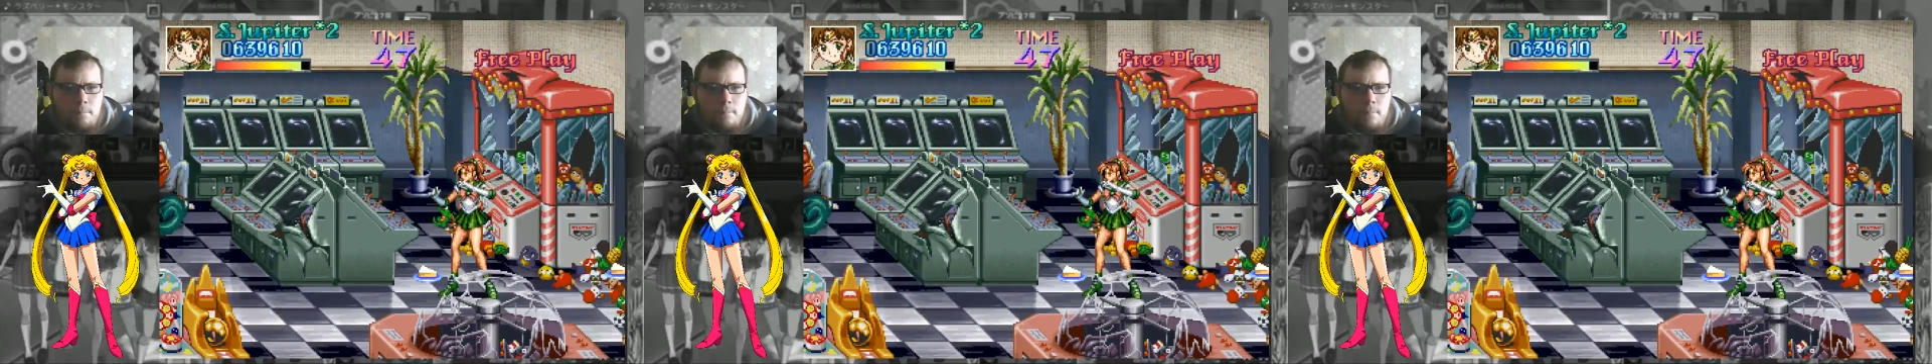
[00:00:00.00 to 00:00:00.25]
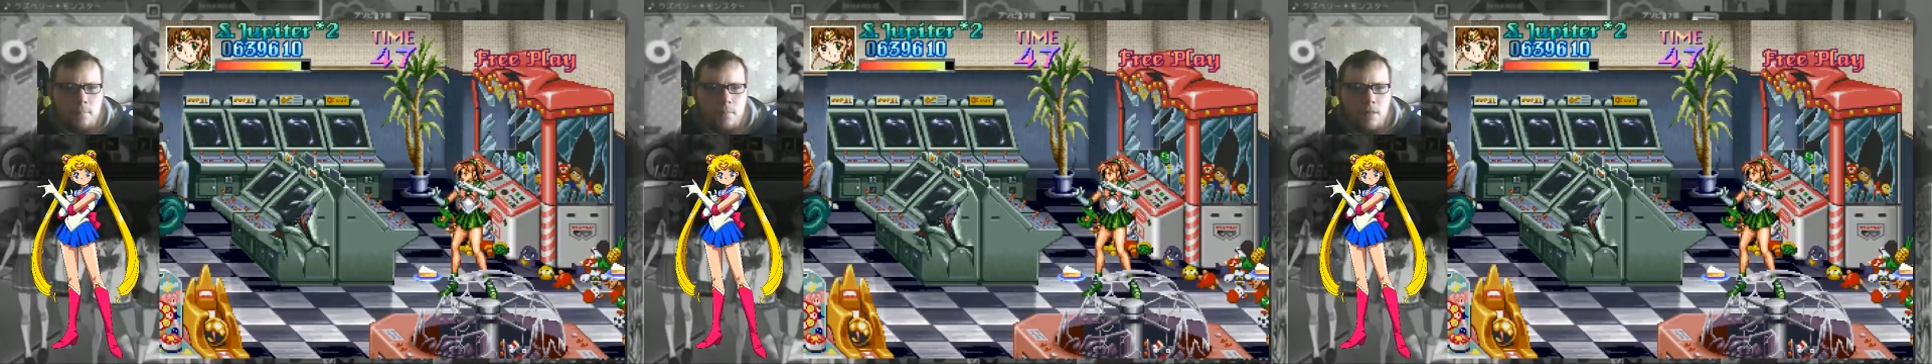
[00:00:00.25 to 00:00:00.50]

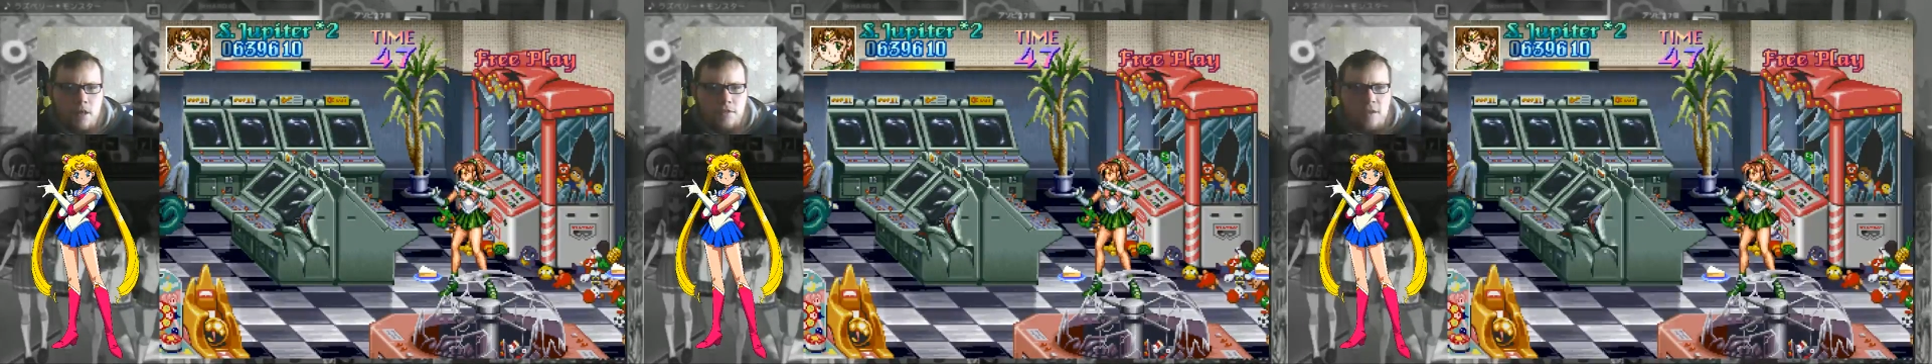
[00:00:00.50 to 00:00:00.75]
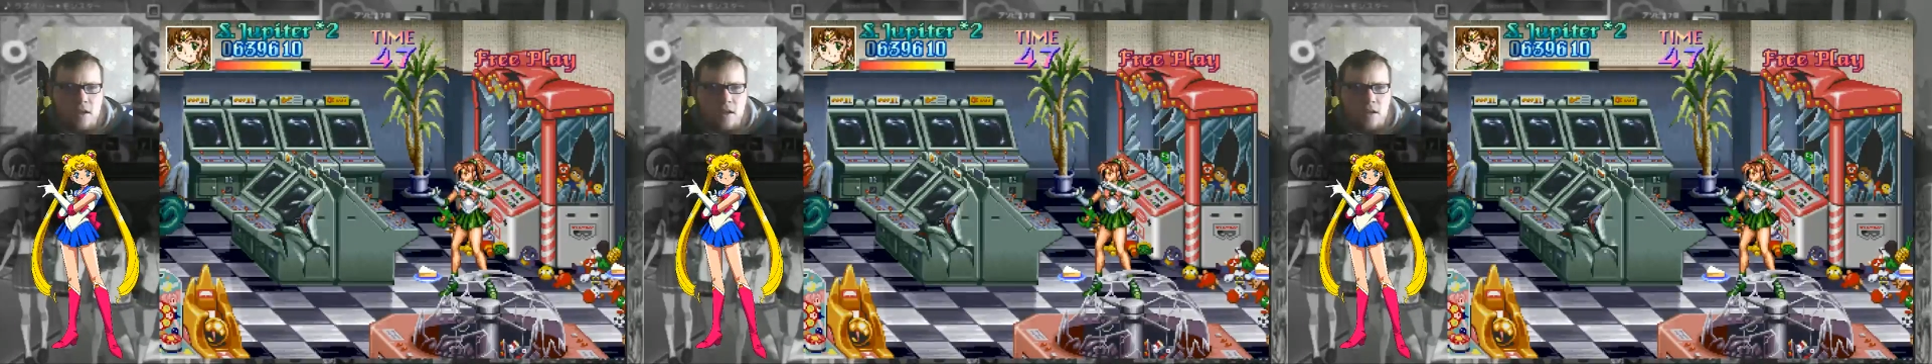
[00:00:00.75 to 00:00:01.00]

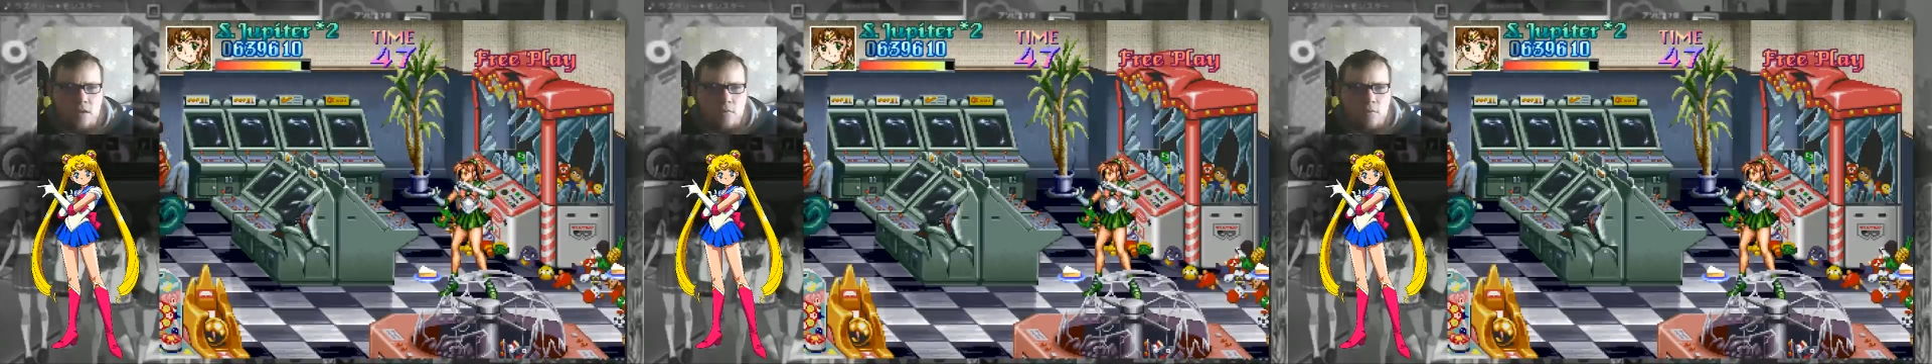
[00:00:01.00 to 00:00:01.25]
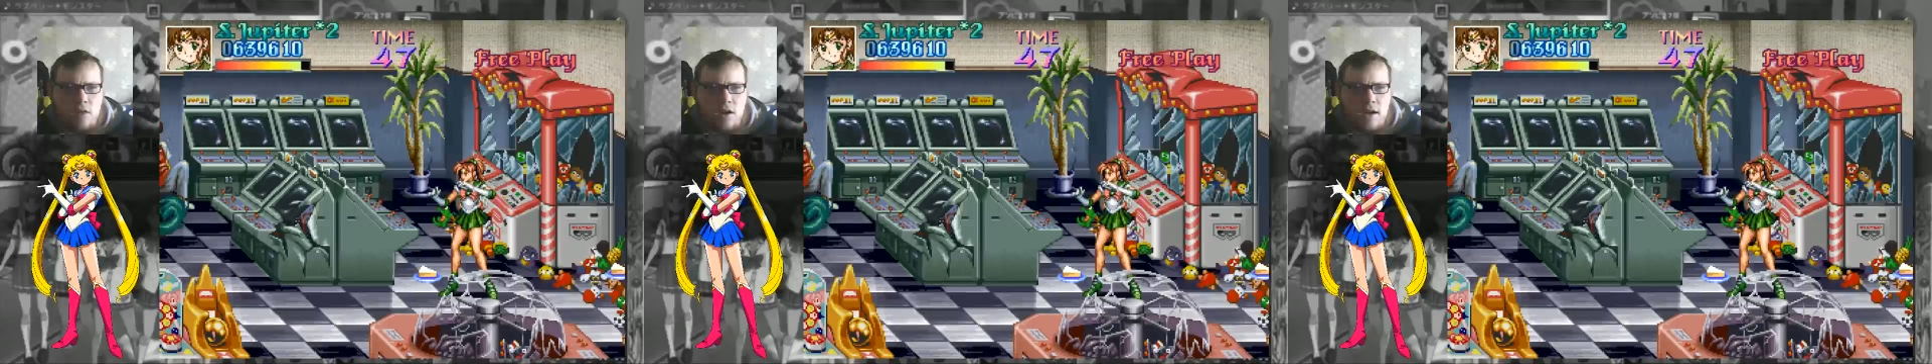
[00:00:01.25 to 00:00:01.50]
Nothing I
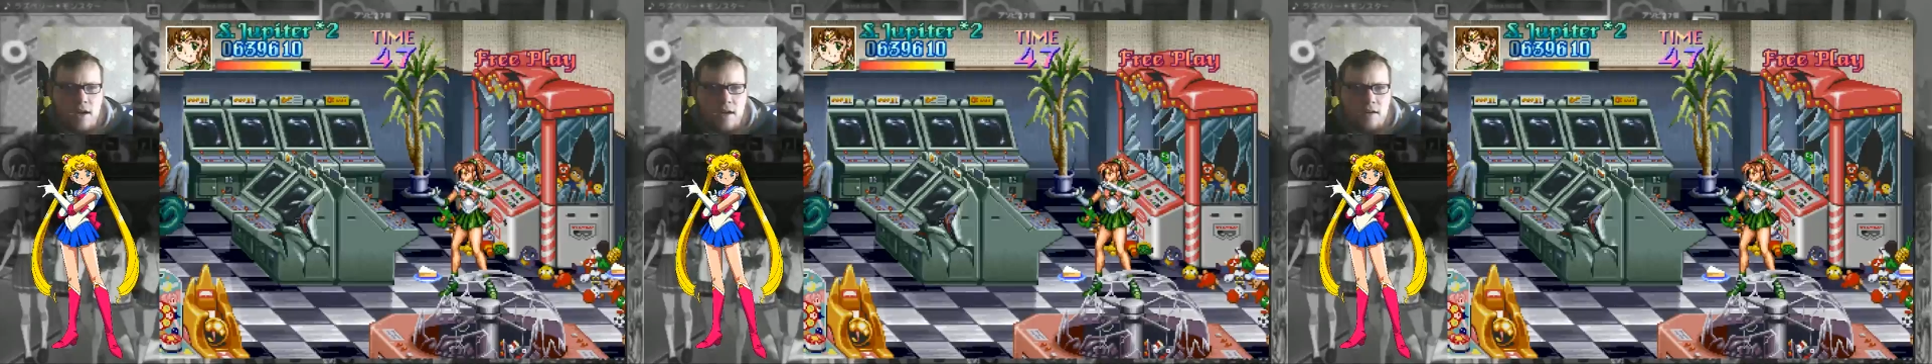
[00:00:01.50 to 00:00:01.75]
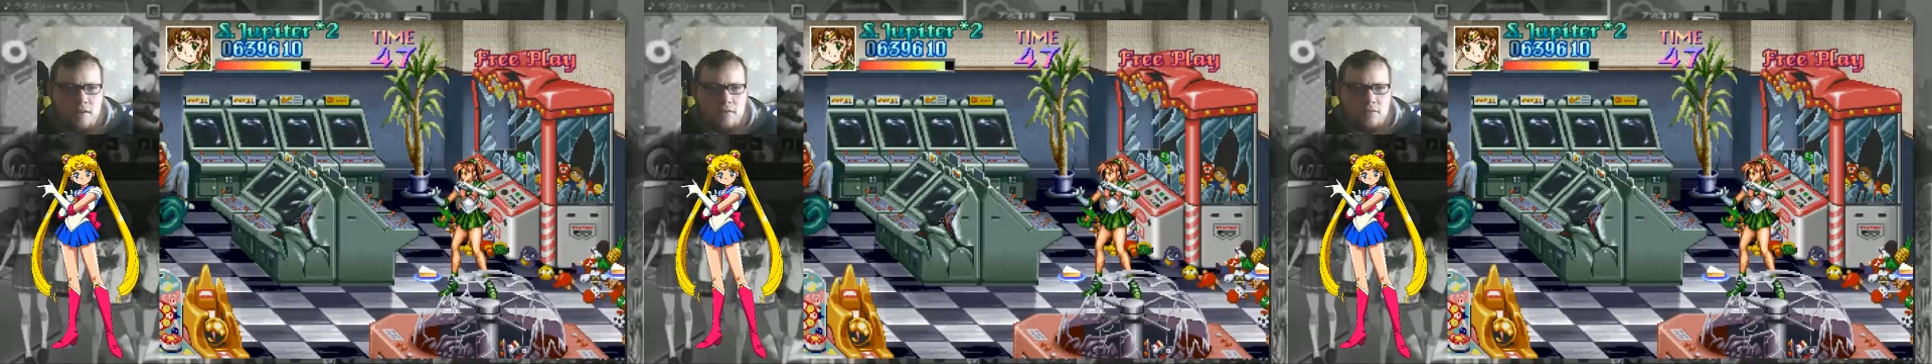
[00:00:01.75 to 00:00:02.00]
can work
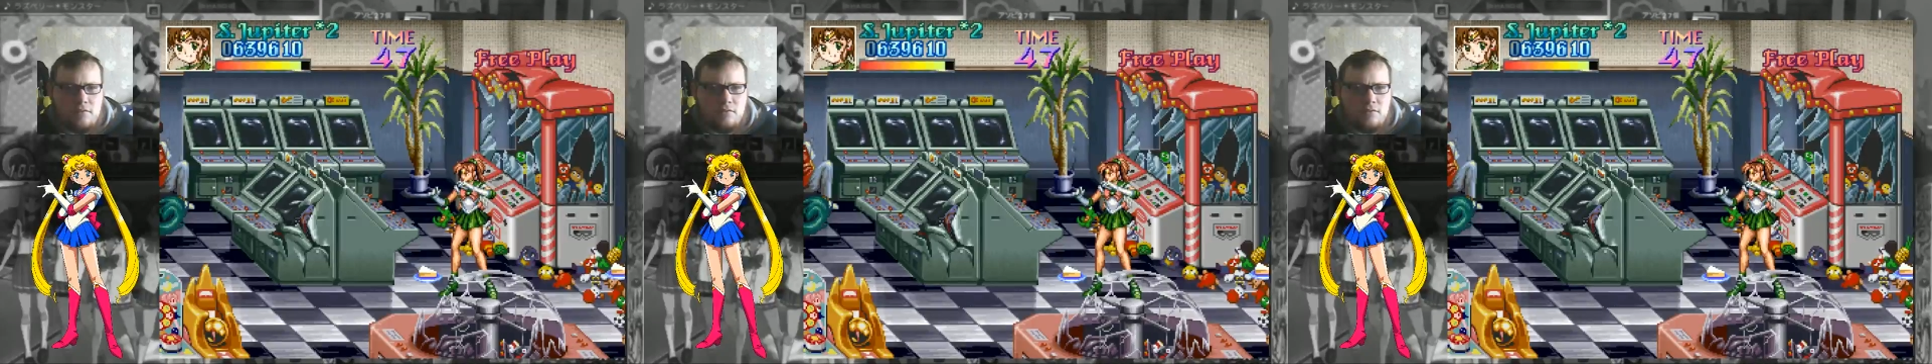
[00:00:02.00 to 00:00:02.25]
out.